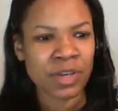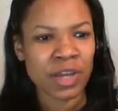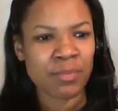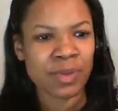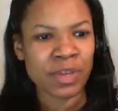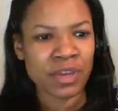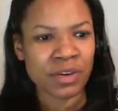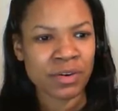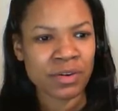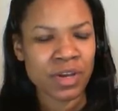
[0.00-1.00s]

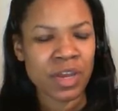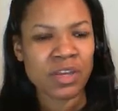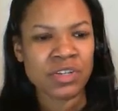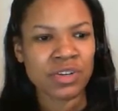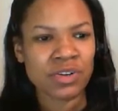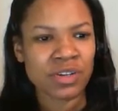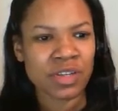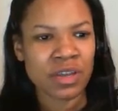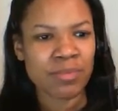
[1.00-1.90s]
appeal. Generally,